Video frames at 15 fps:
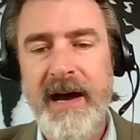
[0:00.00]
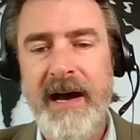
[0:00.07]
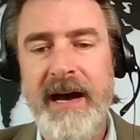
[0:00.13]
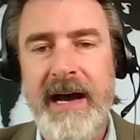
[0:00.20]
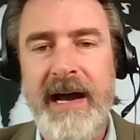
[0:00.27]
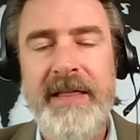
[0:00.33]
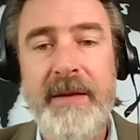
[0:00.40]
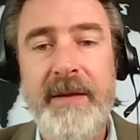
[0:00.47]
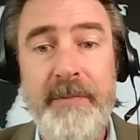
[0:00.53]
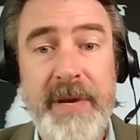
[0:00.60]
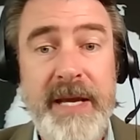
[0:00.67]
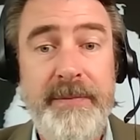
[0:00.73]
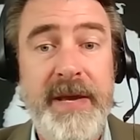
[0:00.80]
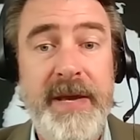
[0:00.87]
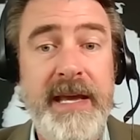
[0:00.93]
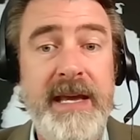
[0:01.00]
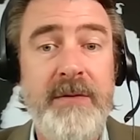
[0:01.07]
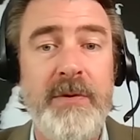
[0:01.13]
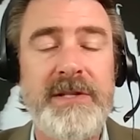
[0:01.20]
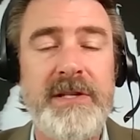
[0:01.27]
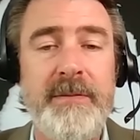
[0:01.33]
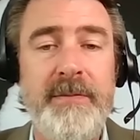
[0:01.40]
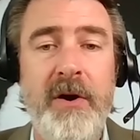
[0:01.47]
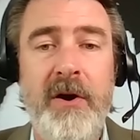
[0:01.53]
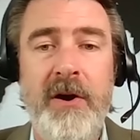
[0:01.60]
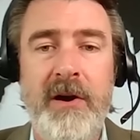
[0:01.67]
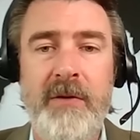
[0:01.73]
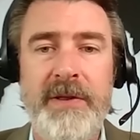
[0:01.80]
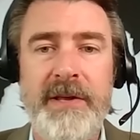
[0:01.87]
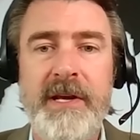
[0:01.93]
Uh, and then B P was the
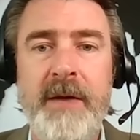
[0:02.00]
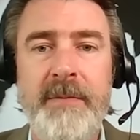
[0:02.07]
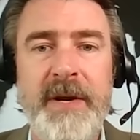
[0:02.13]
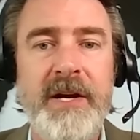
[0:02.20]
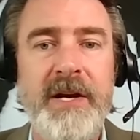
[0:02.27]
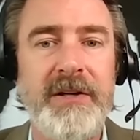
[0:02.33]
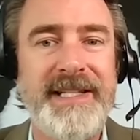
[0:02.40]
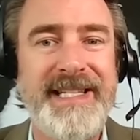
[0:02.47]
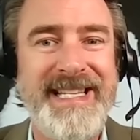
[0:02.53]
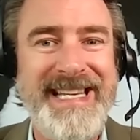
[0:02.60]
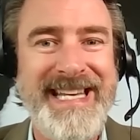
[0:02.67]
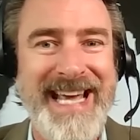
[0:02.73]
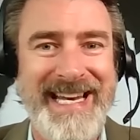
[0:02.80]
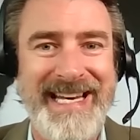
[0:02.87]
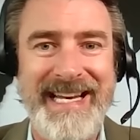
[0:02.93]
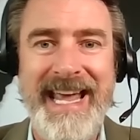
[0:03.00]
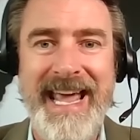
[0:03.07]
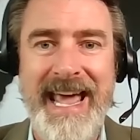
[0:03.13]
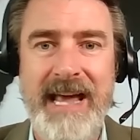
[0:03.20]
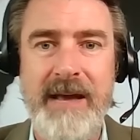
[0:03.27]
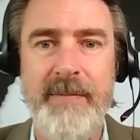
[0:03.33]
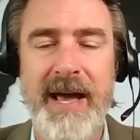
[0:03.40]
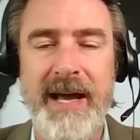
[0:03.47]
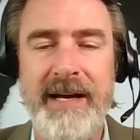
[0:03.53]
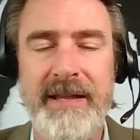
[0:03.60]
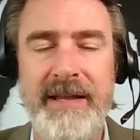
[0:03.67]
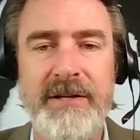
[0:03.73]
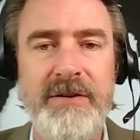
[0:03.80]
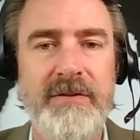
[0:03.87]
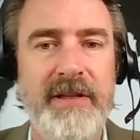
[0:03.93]
partner with a company called T N K back in
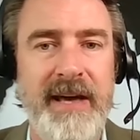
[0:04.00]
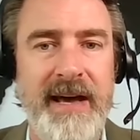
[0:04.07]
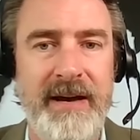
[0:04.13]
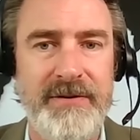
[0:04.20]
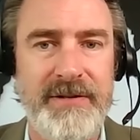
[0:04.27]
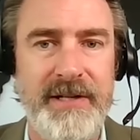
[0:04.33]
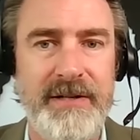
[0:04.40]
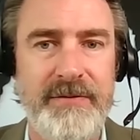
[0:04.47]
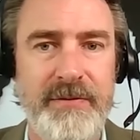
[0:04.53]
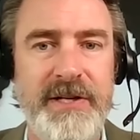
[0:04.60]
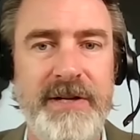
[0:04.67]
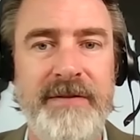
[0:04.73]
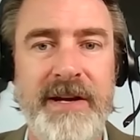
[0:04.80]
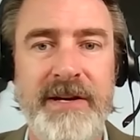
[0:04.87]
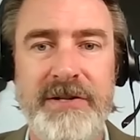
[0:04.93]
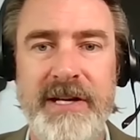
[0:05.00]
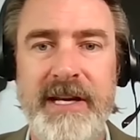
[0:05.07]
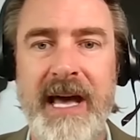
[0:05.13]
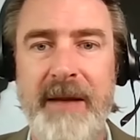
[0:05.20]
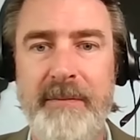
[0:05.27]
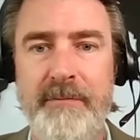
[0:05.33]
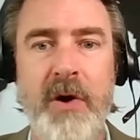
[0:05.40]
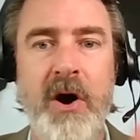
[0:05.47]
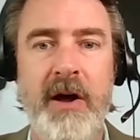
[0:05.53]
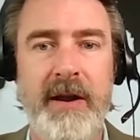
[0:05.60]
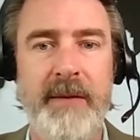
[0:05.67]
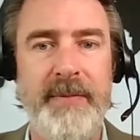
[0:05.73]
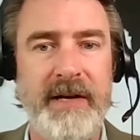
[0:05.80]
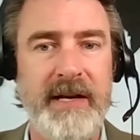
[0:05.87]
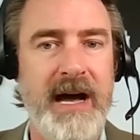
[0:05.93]
the two thousands, which eventually got bought
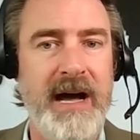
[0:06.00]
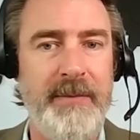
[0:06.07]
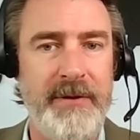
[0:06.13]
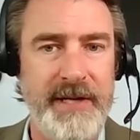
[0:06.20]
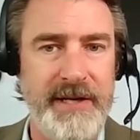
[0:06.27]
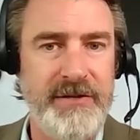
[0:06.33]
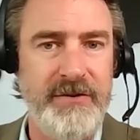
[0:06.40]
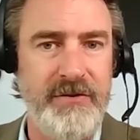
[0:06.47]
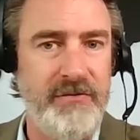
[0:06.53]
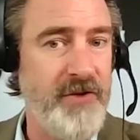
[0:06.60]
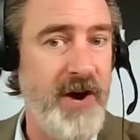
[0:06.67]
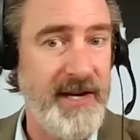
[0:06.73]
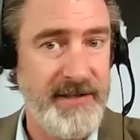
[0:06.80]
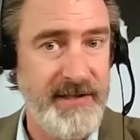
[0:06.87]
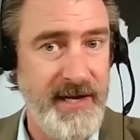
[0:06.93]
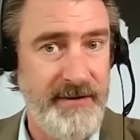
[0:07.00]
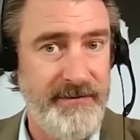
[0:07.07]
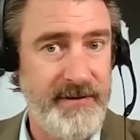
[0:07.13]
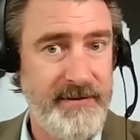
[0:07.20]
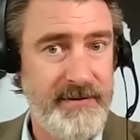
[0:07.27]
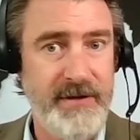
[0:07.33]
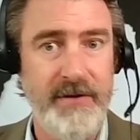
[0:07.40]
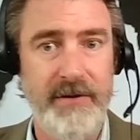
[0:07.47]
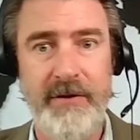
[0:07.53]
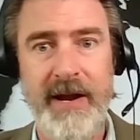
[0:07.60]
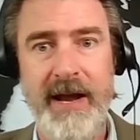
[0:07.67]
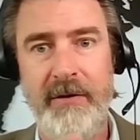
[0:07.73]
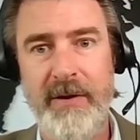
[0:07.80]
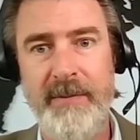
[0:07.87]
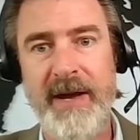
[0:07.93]
up and gobbled into Rosneft. So they're
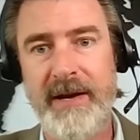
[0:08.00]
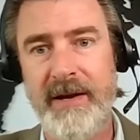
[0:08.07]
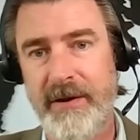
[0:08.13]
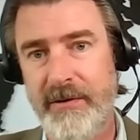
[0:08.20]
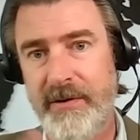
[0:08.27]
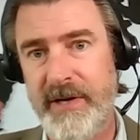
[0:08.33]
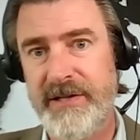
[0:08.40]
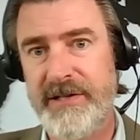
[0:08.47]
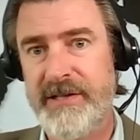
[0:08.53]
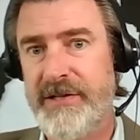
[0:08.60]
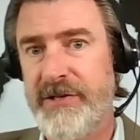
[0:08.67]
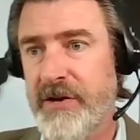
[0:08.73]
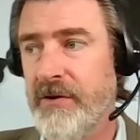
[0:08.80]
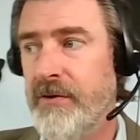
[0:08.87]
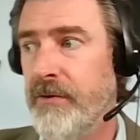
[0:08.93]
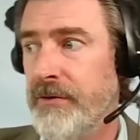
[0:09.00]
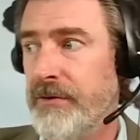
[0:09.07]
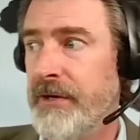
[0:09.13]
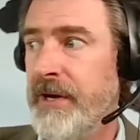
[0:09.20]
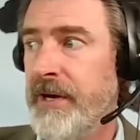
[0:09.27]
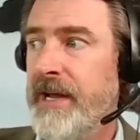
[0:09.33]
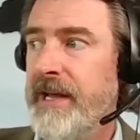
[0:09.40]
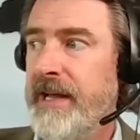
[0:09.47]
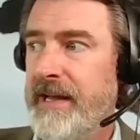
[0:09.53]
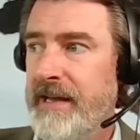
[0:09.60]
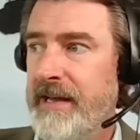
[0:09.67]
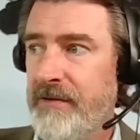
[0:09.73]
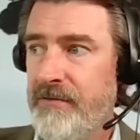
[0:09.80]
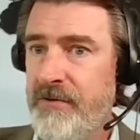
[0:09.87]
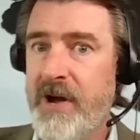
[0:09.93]
now a minority shareholder
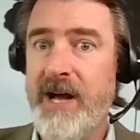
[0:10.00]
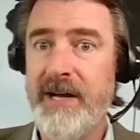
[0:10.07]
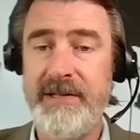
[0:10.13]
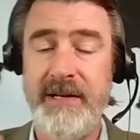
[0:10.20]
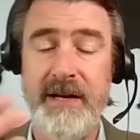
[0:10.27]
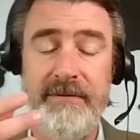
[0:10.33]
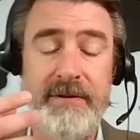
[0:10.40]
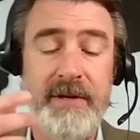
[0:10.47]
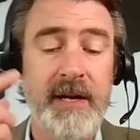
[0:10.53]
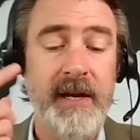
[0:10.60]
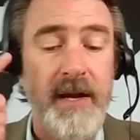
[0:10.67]
in Rosneft.